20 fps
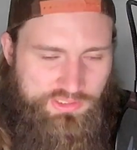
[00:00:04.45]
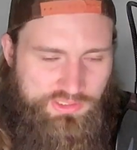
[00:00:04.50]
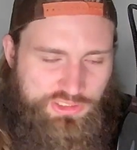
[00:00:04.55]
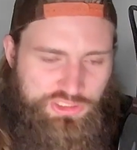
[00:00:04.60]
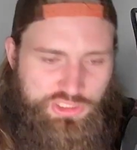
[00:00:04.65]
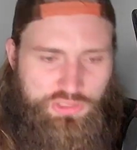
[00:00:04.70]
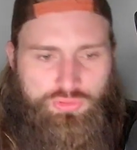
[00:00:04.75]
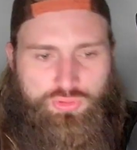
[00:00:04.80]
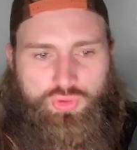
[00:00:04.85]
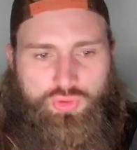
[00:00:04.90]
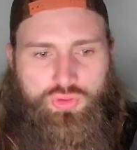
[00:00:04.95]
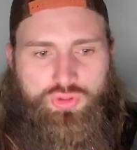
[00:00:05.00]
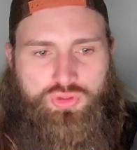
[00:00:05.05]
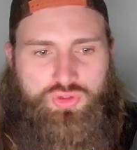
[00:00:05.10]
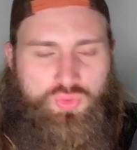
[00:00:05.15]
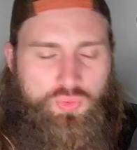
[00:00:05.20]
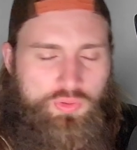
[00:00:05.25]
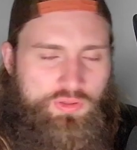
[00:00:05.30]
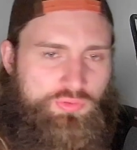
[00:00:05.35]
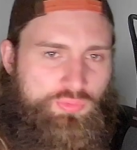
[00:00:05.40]
Jared Gooden,
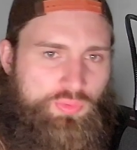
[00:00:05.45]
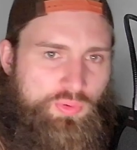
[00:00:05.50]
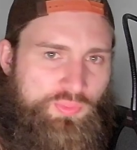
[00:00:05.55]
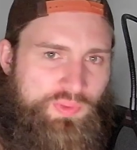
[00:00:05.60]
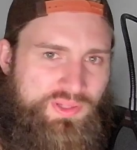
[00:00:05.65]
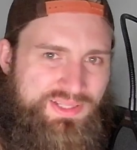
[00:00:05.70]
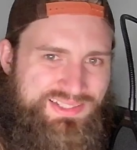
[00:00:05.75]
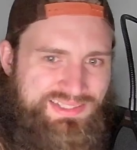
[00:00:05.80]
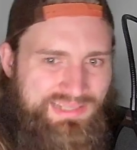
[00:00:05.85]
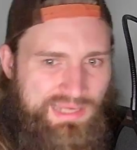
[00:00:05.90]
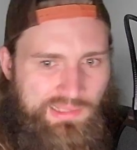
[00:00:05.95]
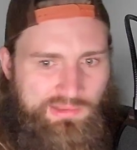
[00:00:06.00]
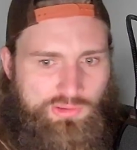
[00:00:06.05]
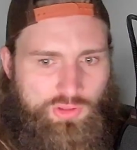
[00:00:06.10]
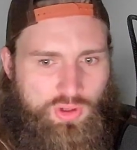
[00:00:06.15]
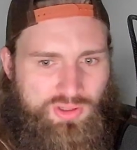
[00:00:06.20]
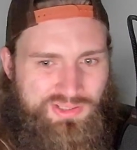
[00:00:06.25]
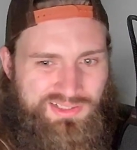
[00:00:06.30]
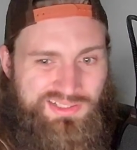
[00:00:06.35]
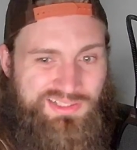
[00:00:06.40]
23 wins, 9
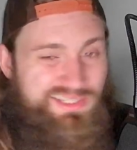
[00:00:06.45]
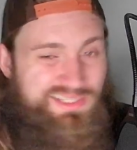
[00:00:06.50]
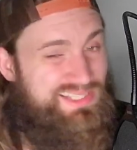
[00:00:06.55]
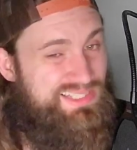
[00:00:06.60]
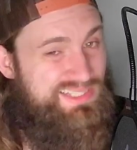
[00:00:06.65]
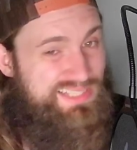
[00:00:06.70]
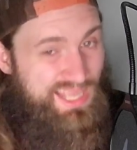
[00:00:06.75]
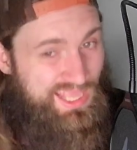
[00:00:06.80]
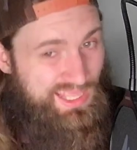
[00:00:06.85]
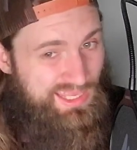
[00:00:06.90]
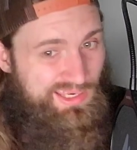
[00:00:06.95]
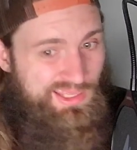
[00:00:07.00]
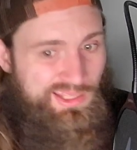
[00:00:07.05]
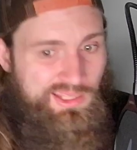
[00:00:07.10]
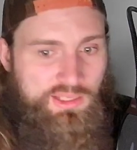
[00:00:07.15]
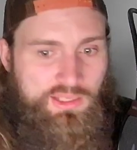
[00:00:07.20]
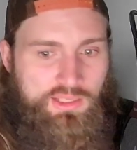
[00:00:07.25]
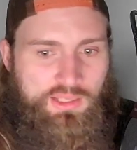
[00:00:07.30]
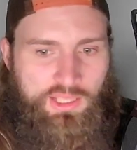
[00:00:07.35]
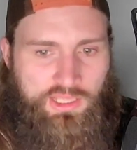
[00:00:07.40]
losses to 10-2
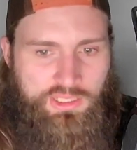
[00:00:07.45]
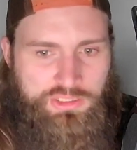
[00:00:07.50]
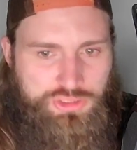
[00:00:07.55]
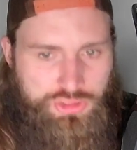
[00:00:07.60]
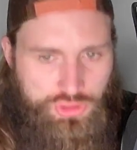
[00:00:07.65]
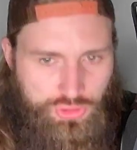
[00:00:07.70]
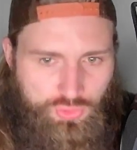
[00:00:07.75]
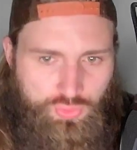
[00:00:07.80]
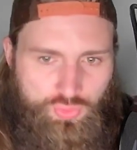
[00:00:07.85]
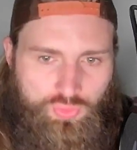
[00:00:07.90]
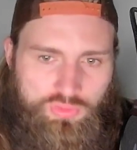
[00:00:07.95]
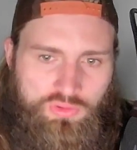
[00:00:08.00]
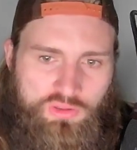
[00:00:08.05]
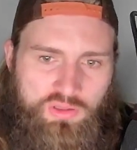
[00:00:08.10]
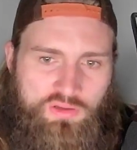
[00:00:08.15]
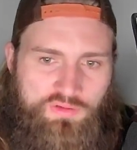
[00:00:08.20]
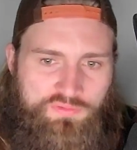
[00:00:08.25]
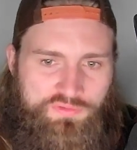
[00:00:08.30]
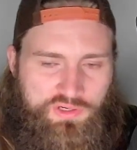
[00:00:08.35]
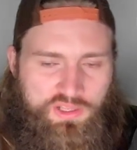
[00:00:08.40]

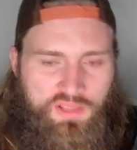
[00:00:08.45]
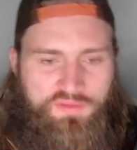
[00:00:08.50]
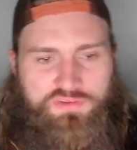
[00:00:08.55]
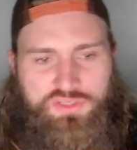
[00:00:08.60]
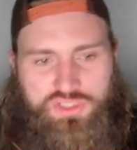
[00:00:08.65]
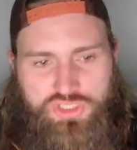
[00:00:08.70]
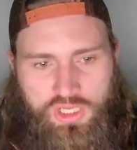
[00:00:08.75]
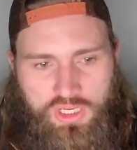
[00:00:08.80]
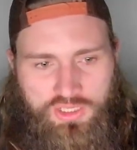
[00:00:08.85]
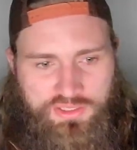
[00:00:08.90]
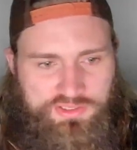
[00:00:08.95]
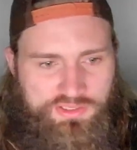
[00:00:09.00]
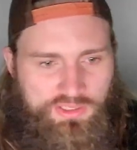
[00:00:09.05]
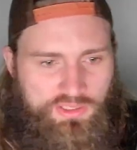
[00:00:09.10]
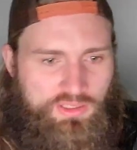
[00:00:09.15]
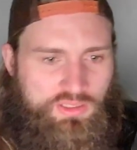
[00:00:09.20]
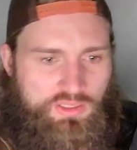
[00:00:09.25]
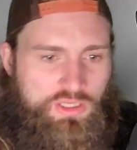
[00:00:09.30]
for Kevin Jousset.